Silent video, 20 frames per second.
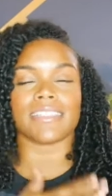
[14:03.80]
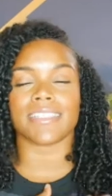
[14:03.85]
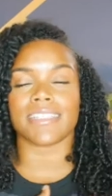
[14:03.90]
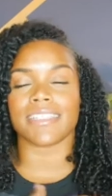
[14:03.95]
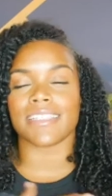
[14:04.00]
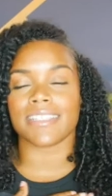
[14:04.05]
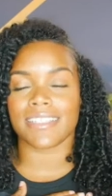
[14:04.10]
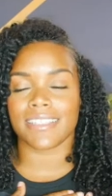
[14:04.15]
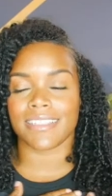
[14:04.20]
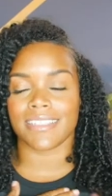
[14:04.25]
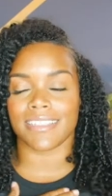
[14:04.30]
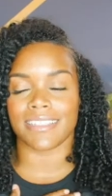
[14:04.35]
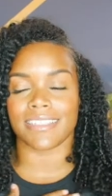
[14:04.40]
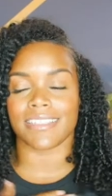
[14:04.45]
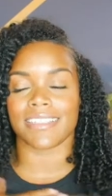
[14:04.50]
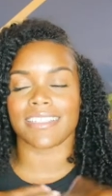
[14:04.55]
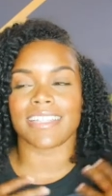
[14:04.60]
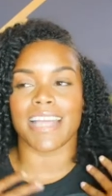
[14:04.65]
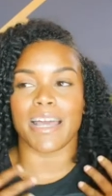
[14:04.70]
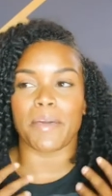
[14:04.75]
this is
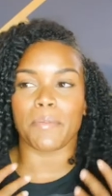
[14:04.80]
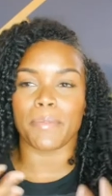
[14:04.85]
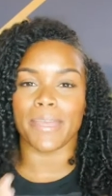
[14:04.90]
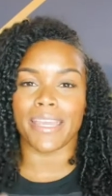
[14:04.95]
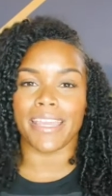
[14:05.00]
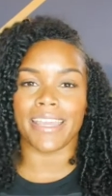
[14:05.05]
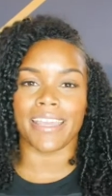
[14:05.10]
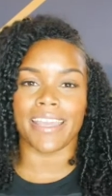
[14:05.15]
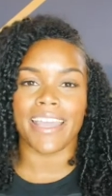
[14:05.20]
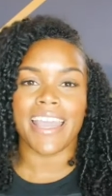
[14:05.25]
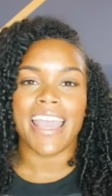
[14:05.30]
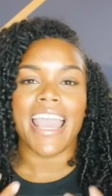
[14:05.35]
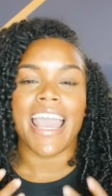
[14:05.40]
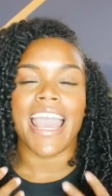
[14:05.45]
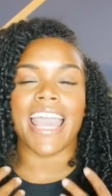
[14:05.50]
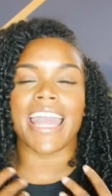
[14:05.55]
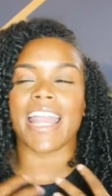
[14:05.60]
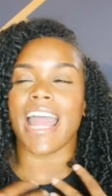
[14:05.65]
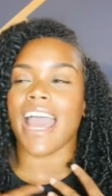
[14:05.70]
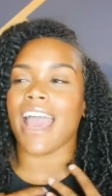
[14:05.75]
just not me.
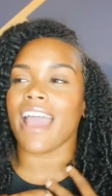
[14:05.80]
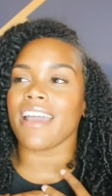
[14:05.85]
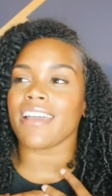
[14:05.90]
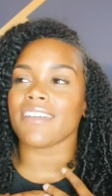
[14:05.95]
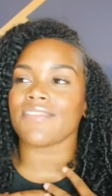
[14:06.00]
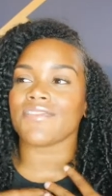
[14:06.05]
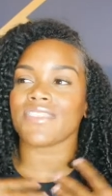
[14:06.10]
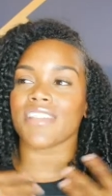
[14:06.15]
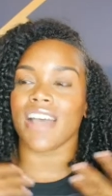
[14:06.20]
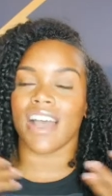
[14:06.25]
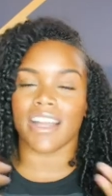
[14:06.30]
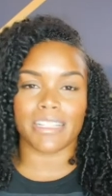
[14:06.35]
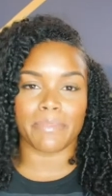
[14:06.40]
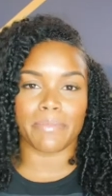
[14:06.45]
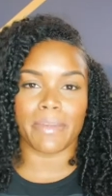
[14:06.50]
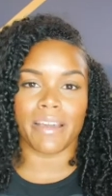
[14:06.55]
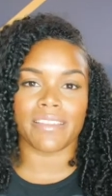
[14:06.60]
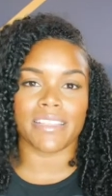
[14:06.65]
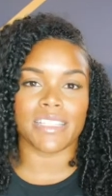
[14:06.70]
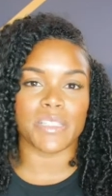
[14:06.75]
And I've talked
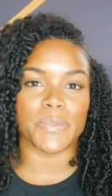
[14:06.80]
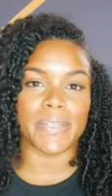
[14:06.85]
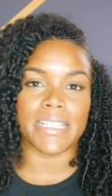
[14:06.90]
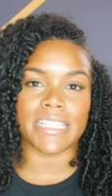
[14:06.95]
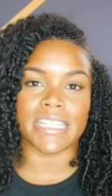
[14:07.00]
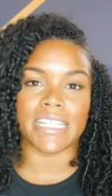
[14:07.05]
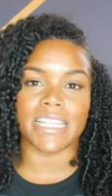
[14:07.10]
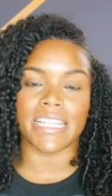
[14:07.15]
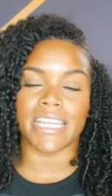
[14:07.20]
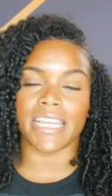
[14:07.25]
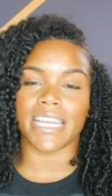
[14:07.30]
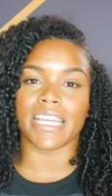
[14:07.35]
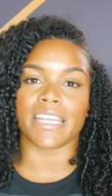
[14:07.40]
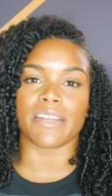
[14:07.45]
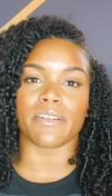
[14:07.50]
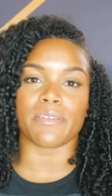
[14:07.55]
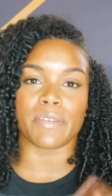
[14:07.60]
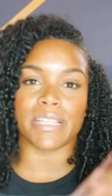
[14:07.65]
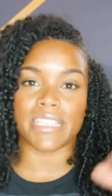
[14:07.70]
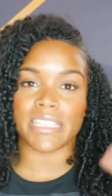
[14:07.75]
about this recently in
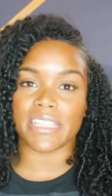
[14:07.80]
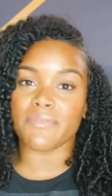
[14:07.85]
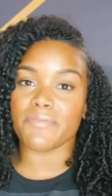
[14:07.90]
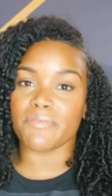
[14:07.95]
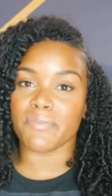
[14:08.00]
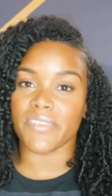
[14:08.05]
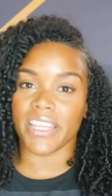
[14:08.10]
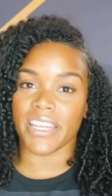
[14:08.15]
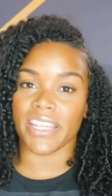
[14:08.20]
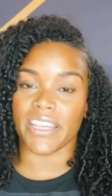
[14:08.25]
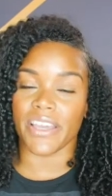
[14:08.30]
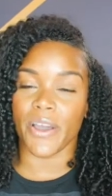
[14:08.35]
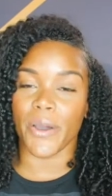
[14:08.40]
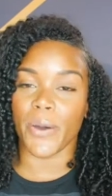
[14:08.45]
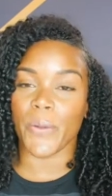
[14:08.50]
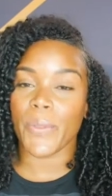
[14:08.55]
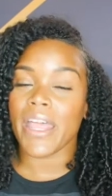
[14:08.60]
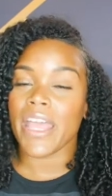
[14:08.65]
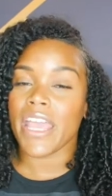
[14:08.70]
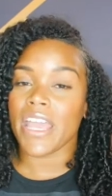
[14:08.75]
a recent
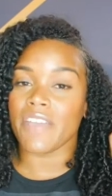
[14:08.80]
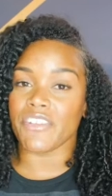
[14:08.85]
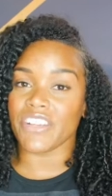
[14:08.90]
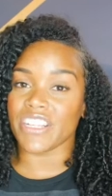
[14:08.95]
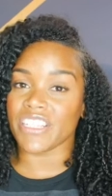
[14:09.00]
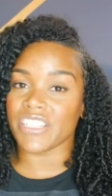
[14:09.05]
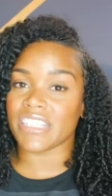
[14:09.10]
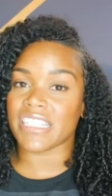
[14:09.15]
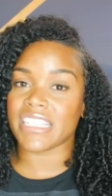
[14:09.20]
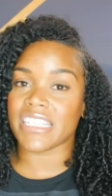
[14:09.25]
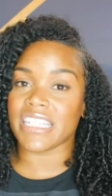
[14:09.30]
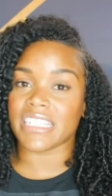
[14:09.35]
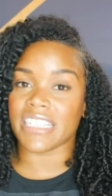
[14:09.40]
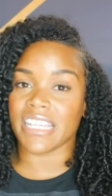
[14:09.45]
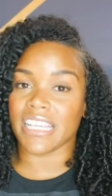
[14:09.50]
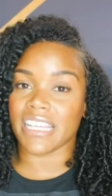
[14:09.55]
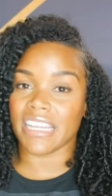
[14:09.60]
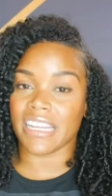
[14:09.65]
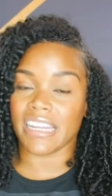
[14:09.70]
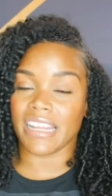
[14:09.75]
video. If you're interested in
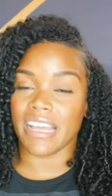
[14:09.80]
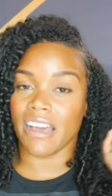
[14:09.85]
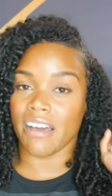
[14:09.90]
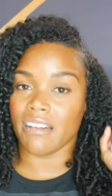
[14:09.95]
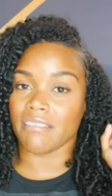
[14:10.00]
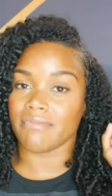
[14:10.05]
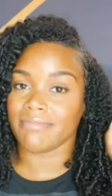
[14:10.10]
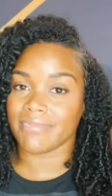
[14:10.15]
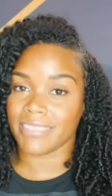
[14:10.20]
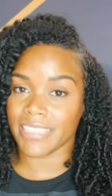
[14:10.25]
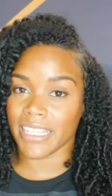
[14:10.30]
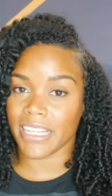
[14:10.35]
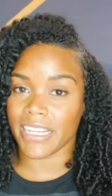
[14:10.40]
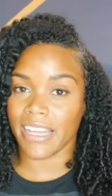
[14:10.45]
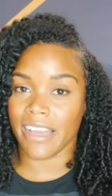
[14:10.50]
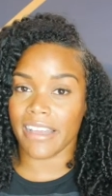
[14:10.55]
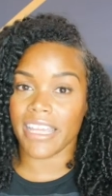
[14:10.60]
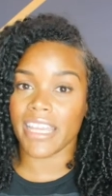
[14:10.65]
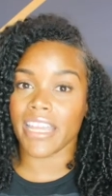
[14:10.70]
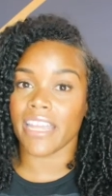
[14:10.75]
checking it out, check it
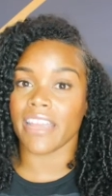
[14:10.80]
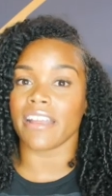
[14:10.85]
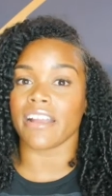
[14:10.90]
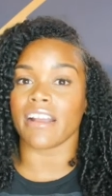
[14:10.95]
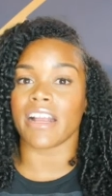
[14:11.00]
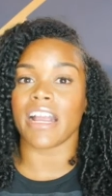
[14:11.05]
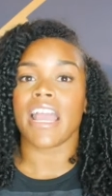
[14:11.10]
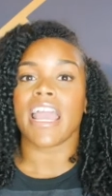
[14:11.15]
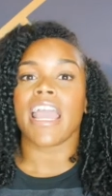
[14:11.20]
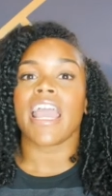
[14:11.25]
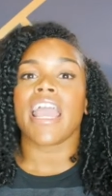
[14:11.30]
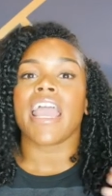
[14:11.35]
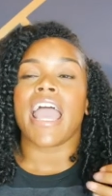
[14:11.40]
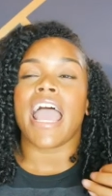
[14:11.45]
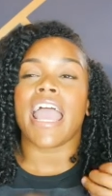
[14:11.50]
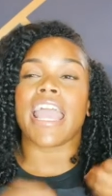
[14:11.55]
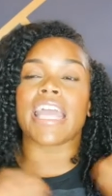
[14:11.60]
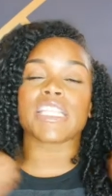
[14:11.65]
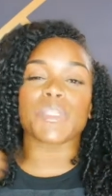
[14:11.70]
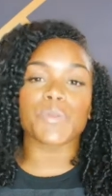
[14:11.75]
out here
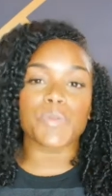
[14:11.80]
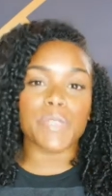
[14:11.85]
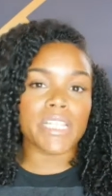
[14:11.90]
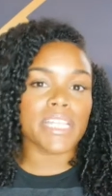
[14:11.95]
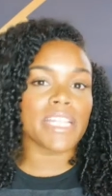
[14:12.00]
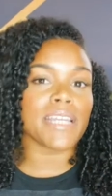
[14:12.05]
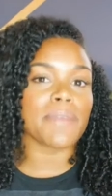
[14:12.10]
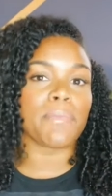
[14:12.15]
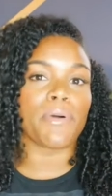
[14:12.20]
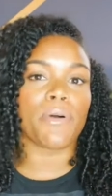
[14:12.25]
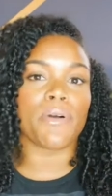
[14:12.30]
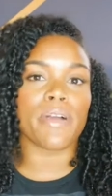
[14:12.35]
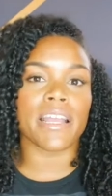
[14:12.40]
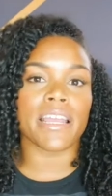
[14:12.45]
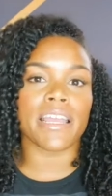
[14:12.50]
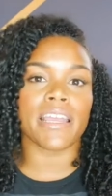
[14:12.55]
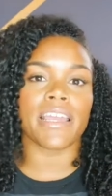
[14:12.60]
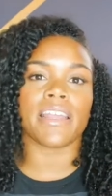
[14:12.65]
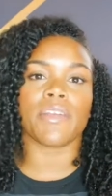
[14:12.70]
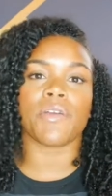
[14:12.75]
it's really
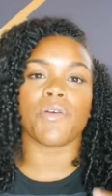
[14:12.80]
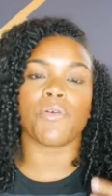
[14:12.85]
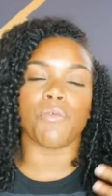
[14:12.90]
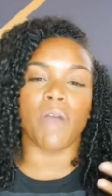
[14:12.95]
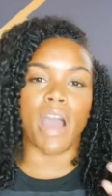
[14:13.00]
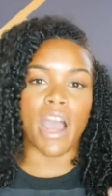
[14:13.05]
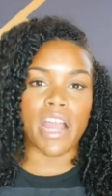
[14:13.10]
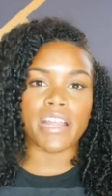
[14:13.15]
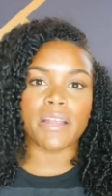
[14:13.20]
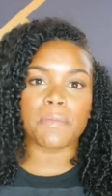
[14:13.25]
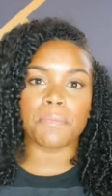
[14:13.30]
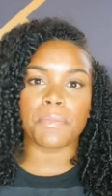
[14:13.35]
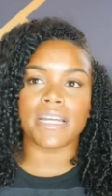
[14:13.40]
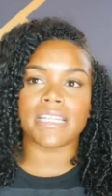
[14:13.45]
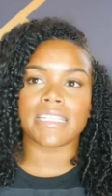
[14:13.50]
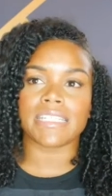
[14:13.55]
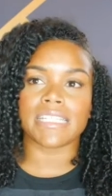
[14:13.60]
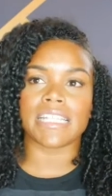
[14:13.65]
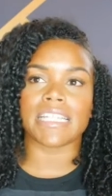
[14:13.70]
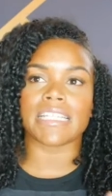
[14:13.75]
important while you're
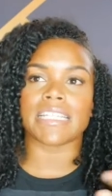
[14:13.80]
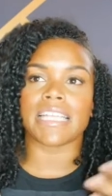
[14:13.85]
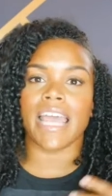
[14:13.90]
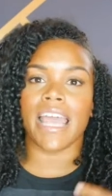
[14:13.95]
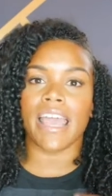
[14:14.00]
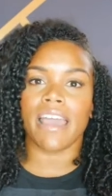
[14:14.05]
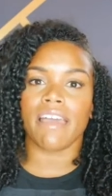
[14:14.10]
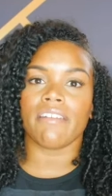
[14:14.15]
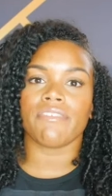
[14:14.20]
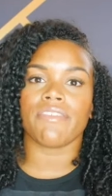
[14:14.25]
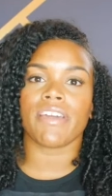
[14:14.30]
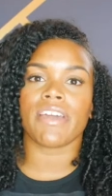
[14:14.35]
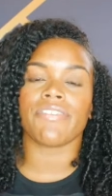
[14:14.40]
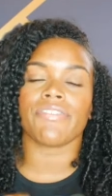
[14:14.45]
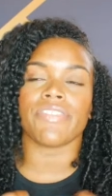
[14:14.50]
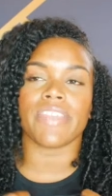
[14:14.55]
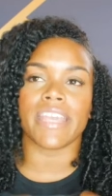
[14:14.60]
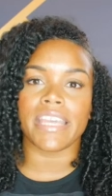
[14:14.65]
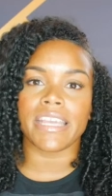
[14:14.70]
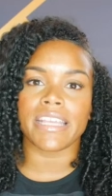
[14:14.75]
budgeting to have
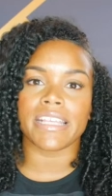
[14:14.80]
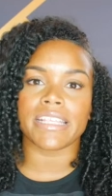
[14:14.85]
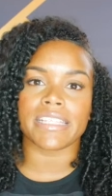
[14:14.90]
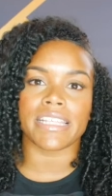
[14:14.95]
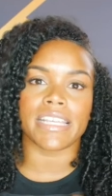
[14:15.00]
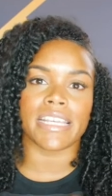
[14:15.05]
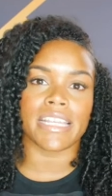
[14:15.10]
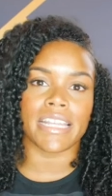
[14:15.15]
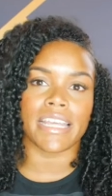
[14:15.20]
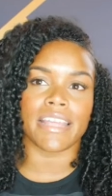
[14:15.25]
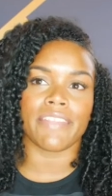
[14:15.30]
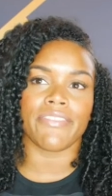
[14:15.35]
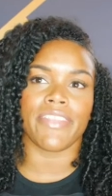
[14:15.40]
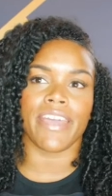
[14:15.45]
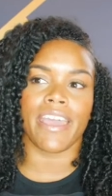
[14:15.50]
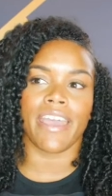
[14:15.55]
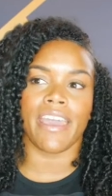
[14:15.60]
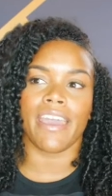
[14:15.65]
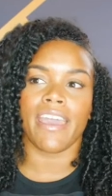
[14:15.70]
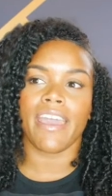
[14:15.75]
things in it
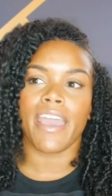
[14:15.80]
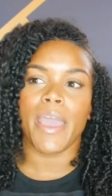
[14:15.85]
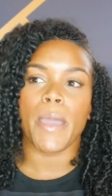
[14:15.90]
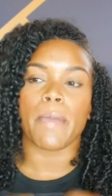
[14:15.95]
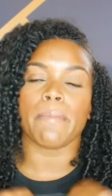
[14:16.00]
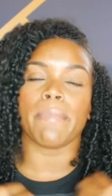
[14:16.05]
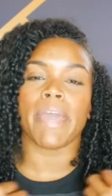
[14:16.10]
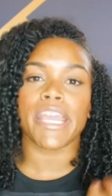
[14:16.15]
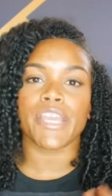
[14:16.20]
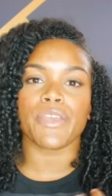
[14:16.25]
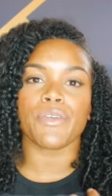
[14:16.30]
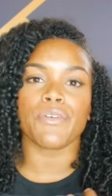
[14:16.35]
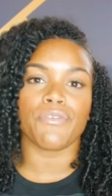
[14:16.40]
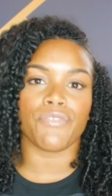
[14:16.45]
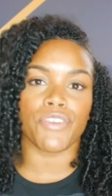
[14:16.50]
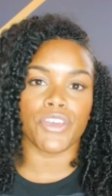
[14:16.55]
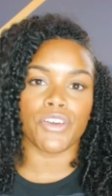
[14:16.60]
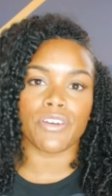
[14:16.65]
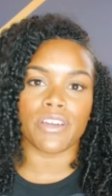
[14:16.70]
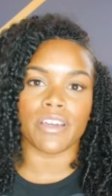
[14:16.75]
that make you
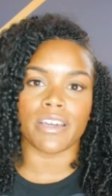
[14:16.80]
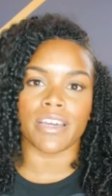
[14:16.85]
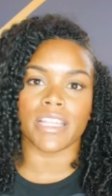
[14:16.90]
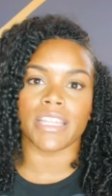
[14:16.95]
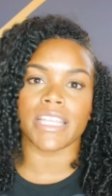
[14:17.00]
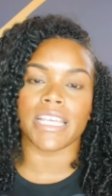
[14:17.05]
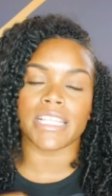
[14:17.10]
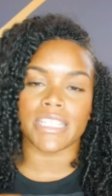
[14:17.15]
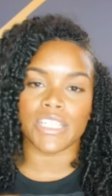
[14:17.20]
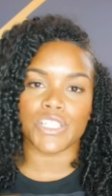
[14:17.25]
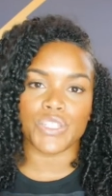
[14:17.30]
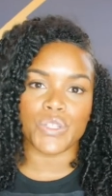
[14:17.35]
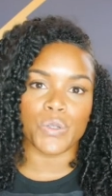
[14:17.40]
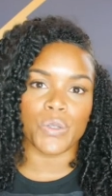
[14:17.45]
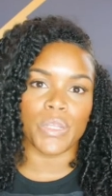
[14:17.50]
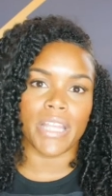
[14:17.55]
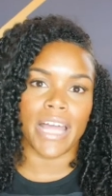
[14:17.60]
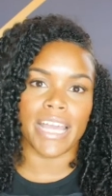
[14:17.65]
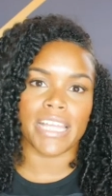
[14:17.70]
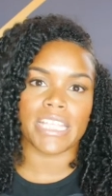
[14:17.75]
feel good, things that you
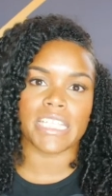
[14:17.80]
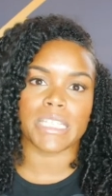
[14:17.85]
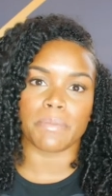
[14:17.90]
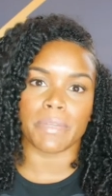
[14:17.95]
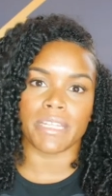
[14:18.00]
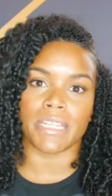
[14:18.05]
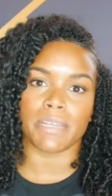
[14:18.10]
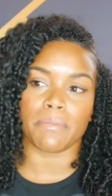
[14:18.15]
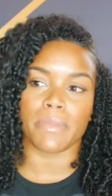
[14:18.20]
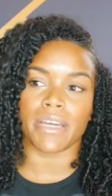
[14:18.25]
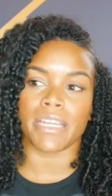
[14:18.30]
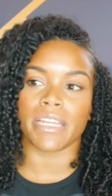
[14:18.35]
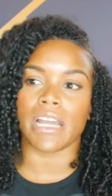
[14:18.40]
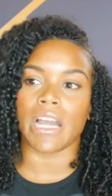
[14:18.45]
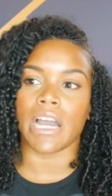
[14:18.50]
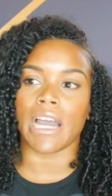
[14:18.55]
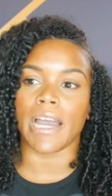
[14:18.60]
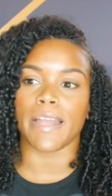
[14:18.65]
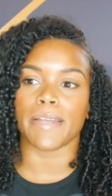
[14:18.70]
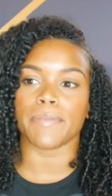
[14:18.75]
like spending money
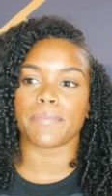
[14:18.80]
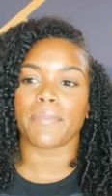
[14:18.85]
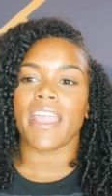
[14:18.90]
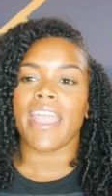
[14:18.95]
on.